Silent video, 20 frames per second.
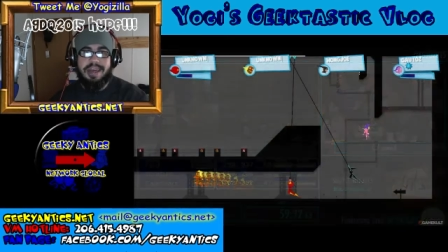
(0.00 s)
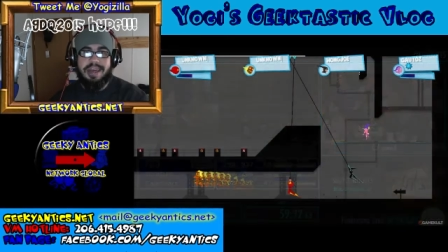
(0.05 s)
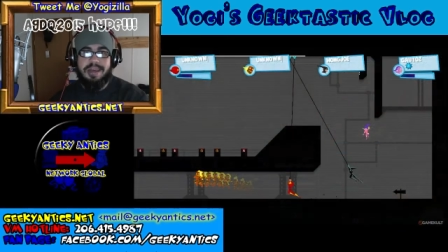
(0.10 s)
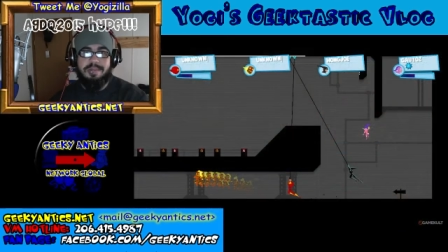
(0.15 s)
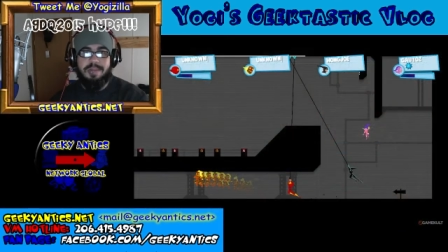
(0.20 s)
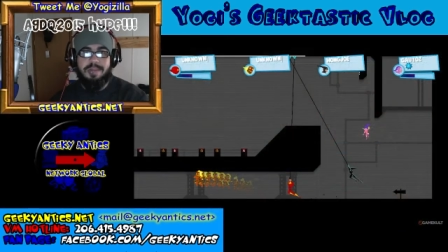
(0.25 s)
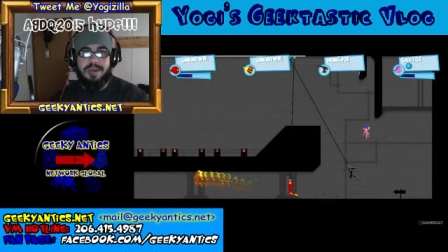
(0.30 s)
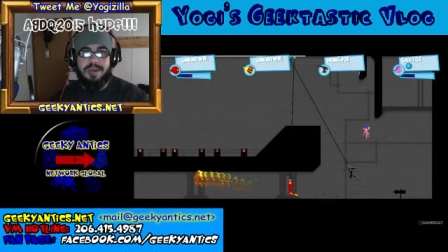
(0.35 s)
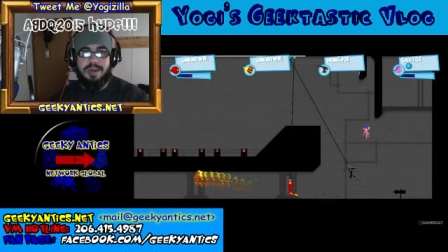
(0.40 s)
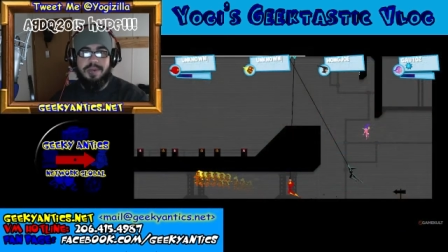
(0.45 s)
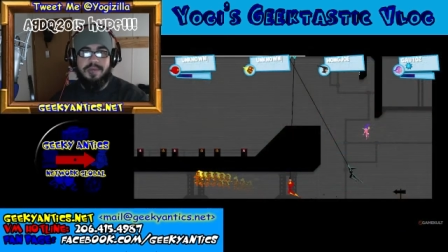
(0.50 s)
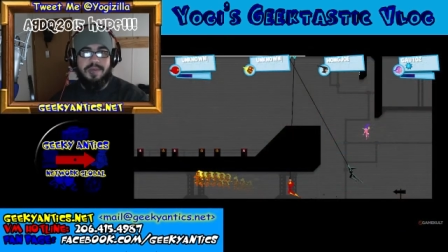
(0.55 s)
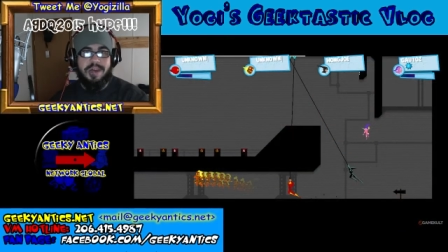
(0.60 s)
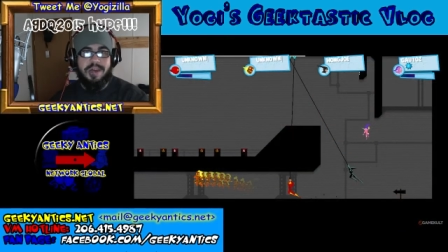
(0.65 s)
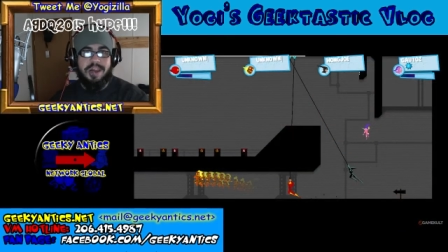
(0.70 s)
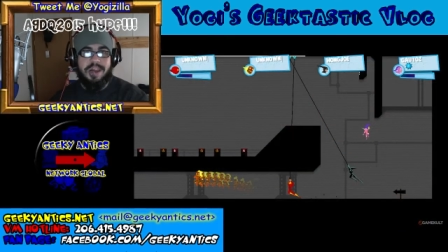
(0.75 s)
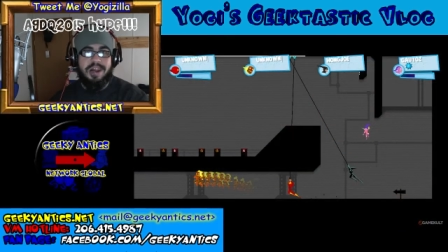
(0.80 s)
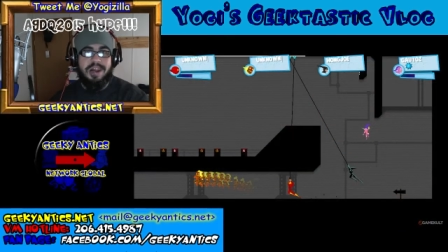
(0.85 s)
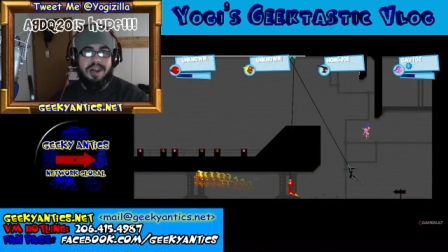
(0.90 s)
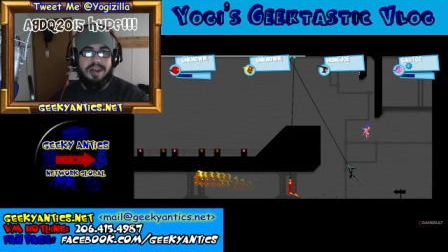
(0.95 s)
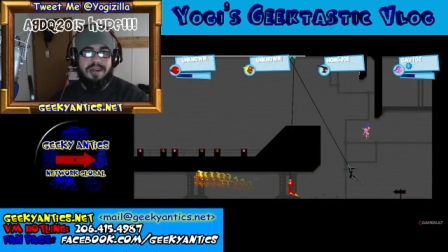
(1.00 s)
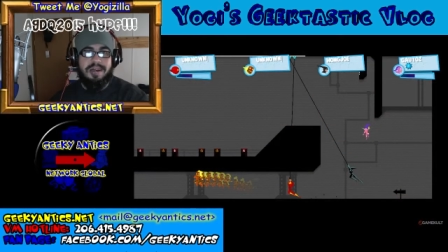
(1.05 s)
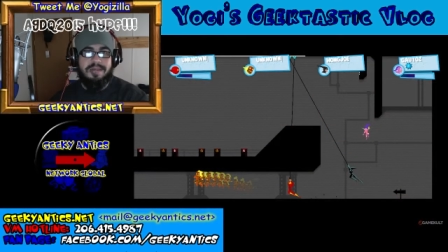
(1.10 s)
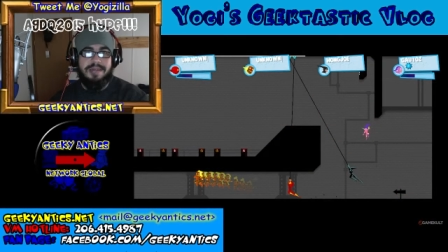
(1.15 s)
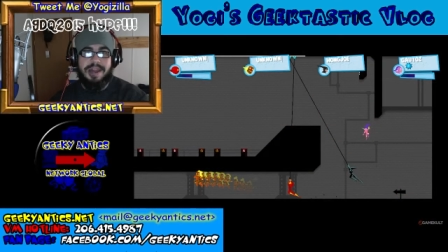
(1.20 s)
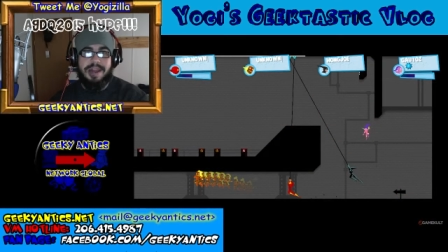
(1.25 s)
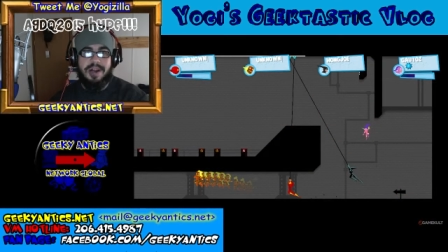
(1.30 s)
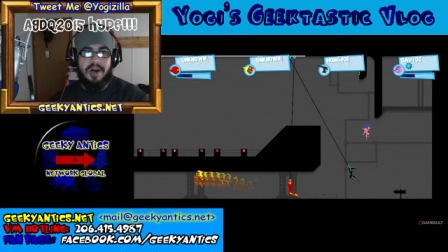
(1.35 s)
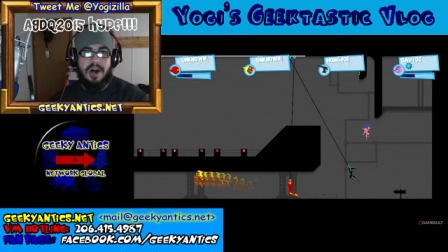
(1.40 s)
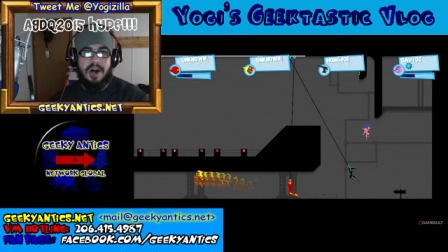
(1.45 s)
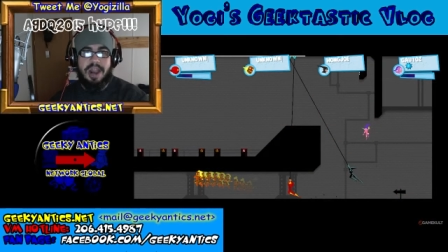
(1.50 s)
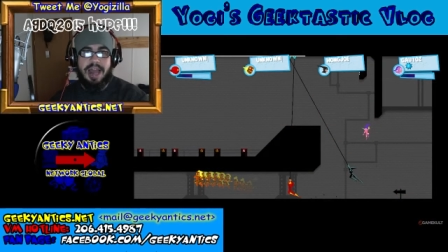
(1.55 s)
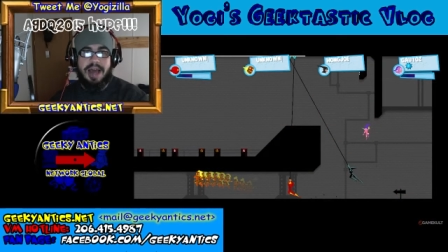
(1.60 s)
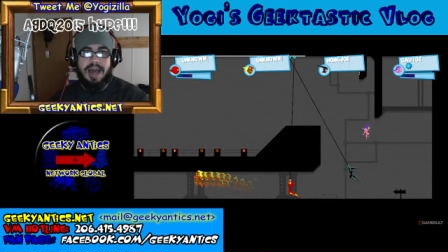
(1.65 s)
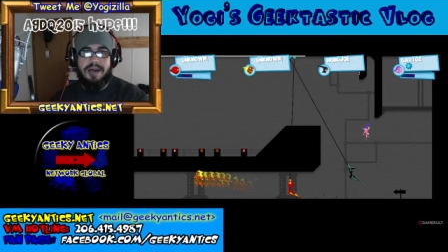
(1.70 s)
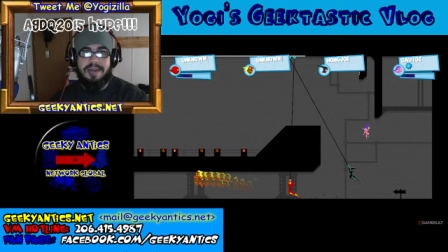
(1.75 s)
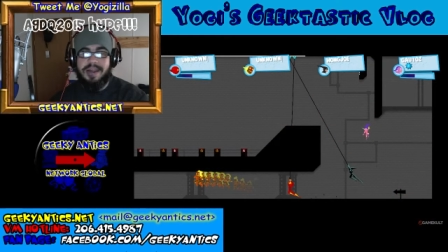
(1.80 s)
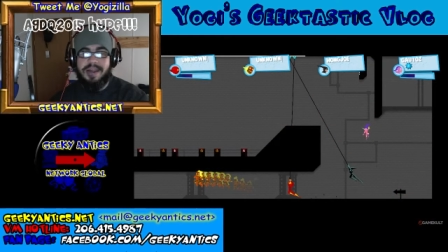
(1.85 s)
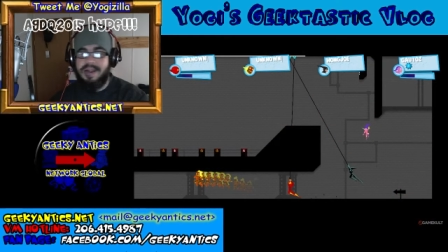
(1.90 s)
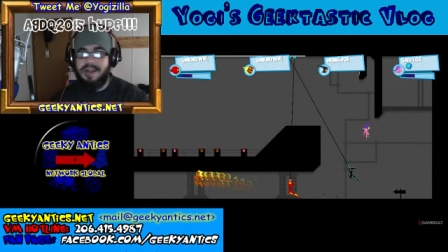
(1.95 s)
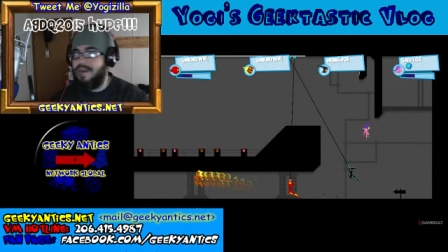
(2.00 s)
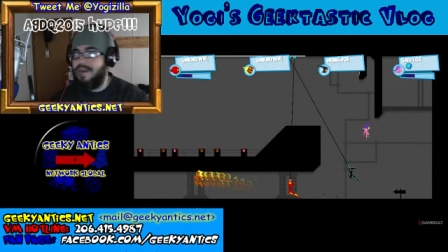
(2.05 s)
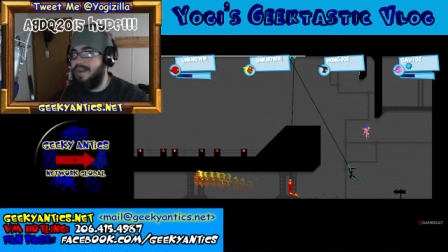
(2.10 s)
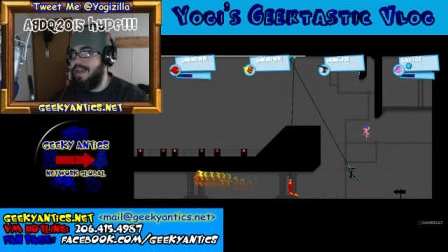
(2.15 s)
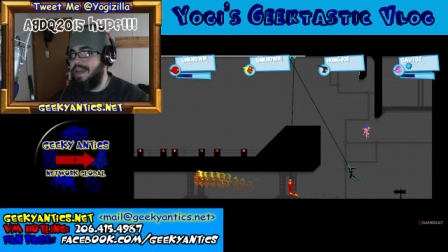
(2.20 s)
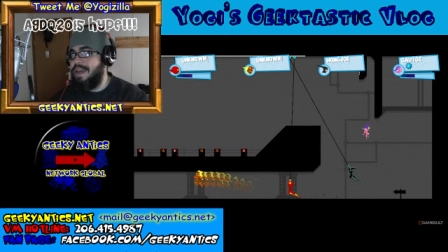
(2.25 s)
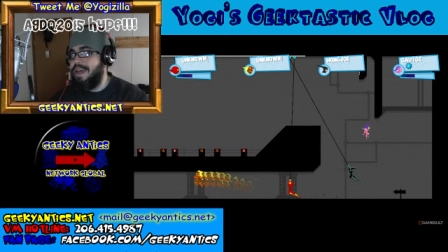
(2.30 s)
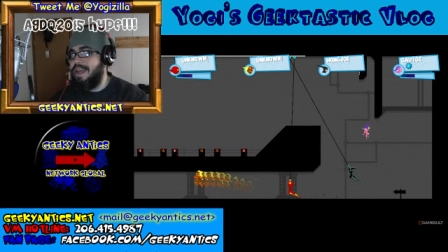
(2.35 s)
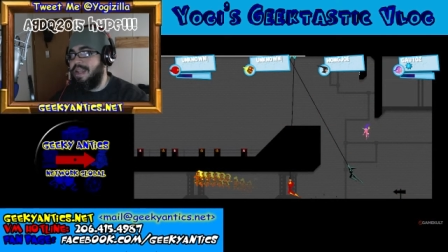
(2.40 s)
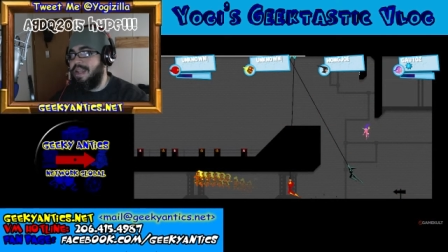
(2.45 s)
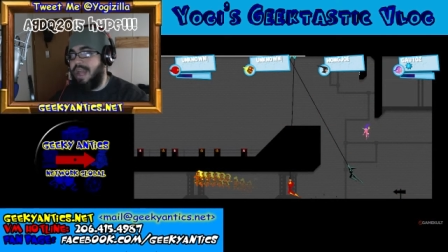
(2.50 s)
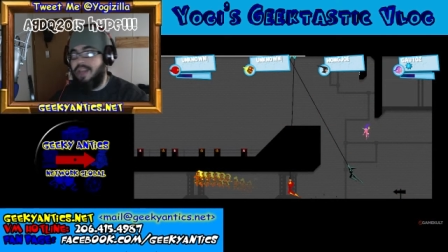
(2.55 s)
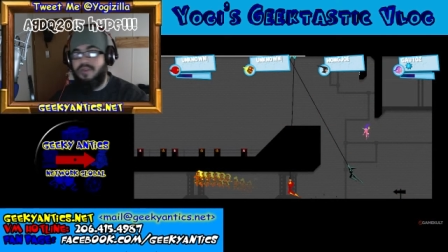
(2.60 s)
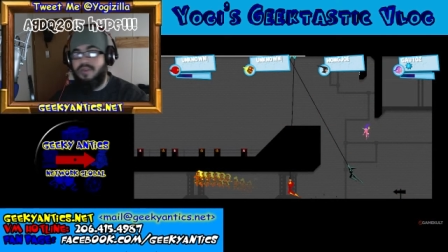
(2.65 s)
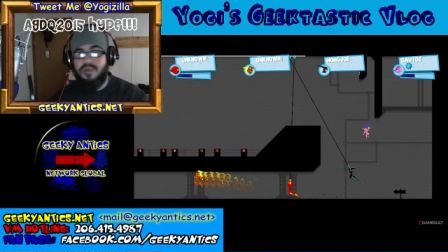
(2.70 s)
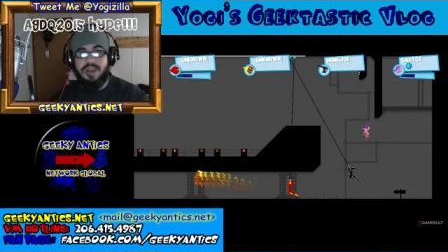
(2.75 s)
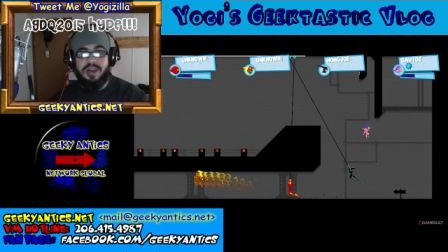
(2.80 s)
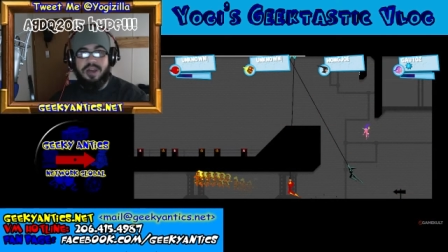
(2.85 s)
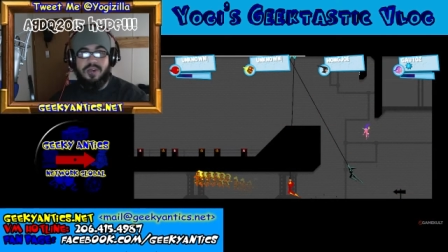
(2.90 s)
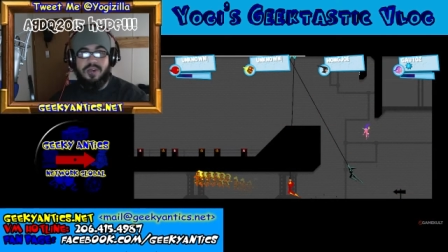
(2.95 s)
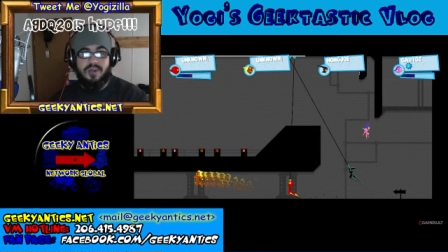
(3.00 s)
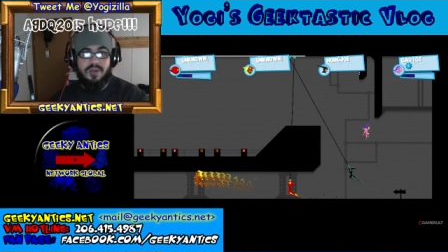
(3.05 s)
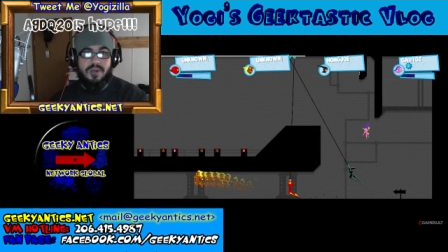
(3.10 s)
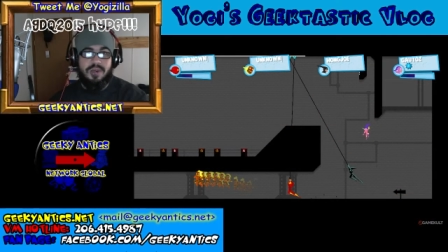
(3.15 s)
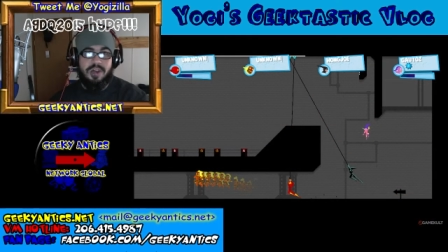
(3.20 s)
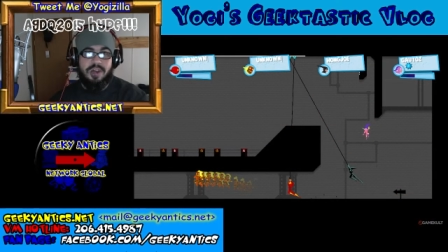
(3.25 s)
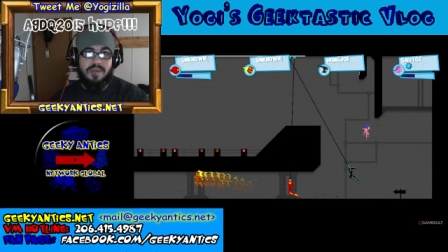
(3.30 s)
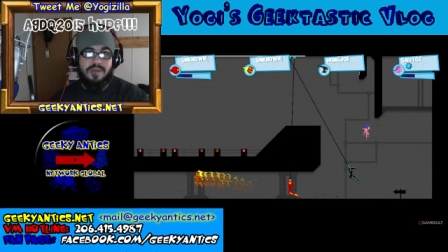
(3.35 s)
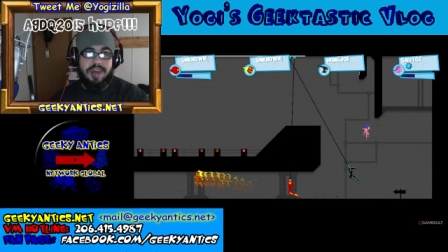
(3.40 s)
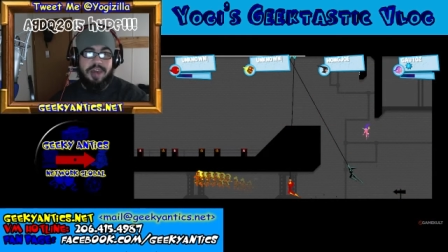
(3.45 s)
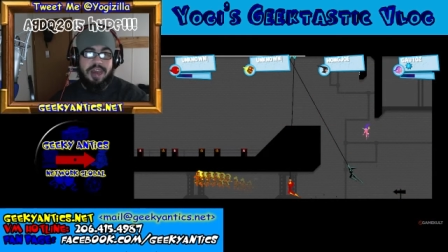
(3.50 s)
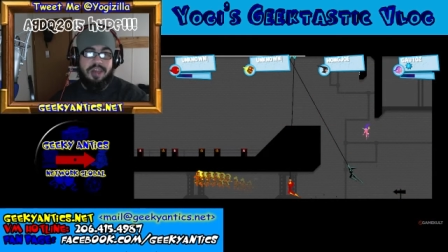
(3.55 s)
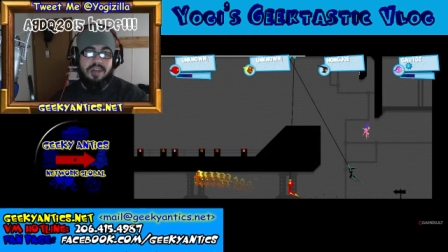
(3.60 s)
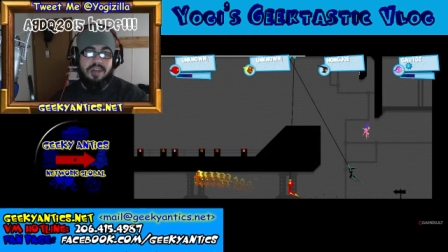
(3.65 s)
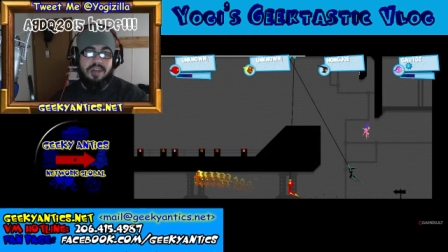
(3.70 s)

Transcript: but you figured it all out. That's really cool. When you figure out stuff that the